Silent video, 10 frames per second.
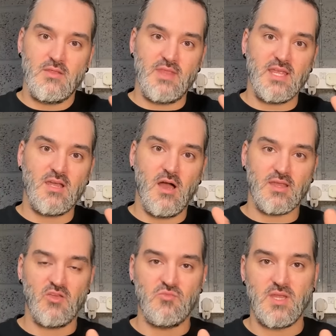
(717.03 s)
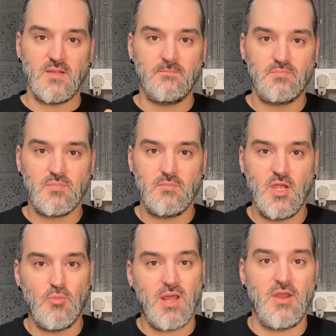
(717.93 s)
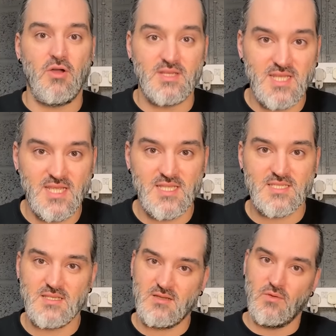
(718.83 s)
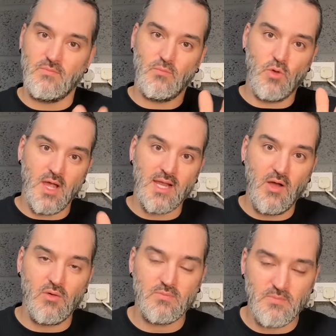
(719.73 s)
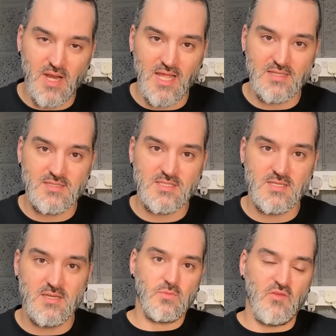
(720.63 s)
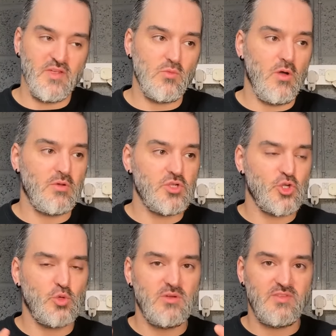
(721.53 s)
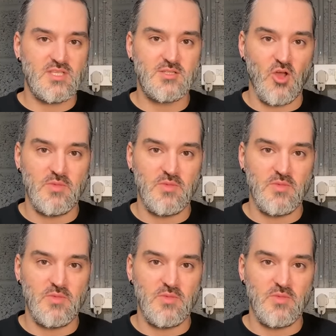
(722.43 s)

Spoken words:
they can't give me meal plan ideas, workout plans. I think what I'm going to struggle with this time